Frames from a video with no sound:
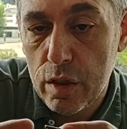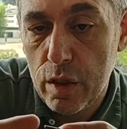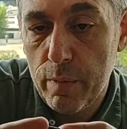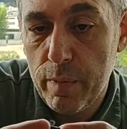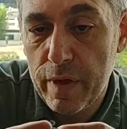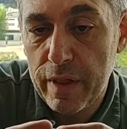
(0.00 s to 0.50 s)

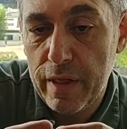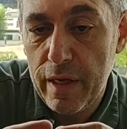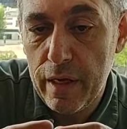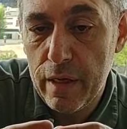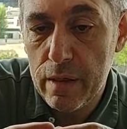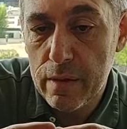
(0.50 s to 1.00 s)
You put it
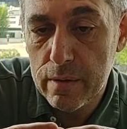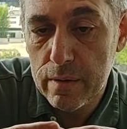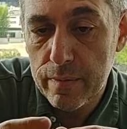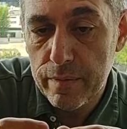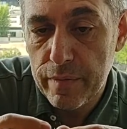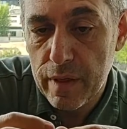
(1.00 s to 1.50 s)
here.
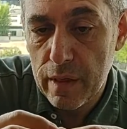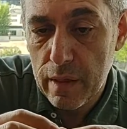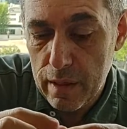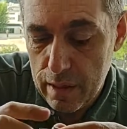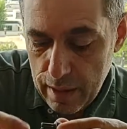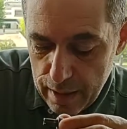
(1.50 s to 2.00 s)

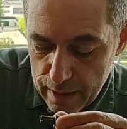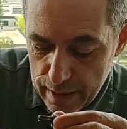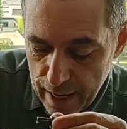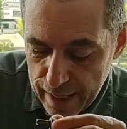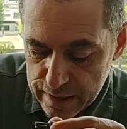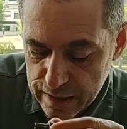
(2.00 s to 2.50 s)
And then
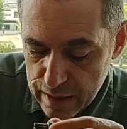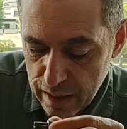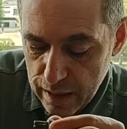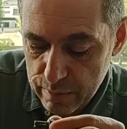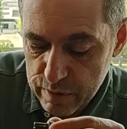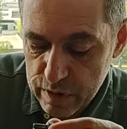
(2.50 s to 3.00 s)
next
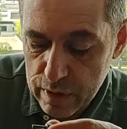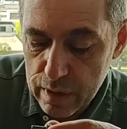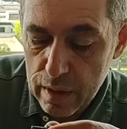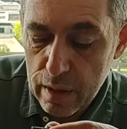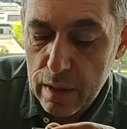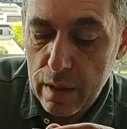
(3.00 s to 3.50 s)
comes
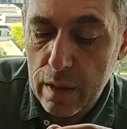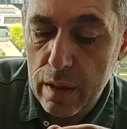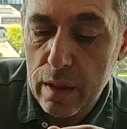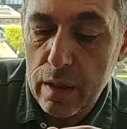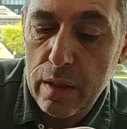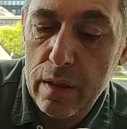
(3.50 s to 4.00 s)

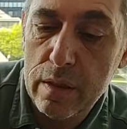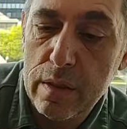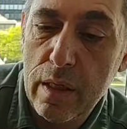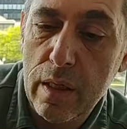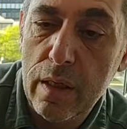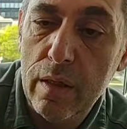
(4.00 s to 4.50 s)
is
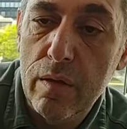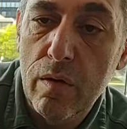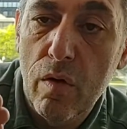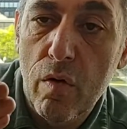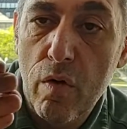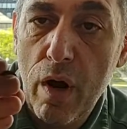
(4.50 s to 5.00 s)
a
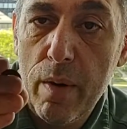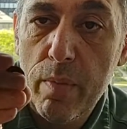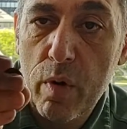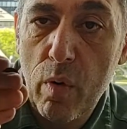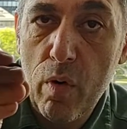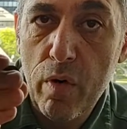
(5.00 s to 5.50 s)

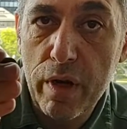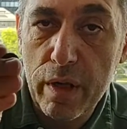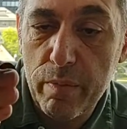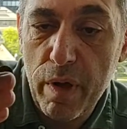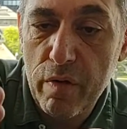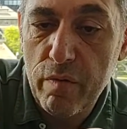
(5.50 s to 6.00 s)
rubber
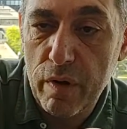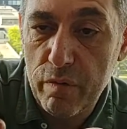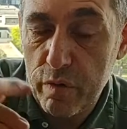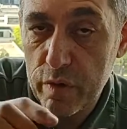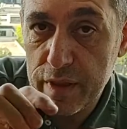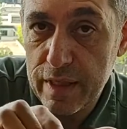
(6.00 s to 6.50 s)
O-ring, big one
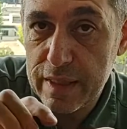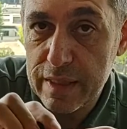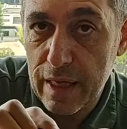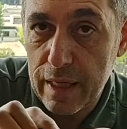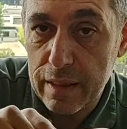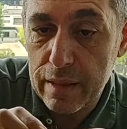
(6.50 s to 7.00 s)
for this
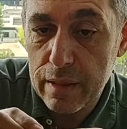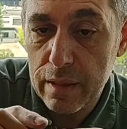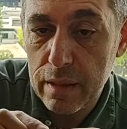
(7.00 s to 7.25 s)
side.